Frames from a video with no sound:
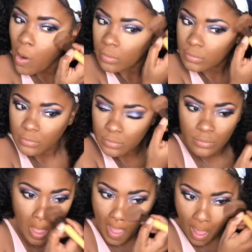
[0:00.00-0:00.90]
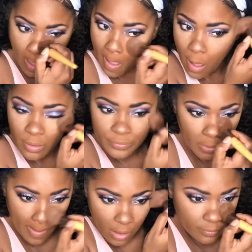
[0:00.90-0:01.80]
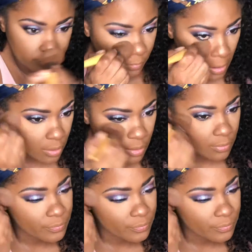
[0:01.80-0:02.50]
So there we go, blending that right out.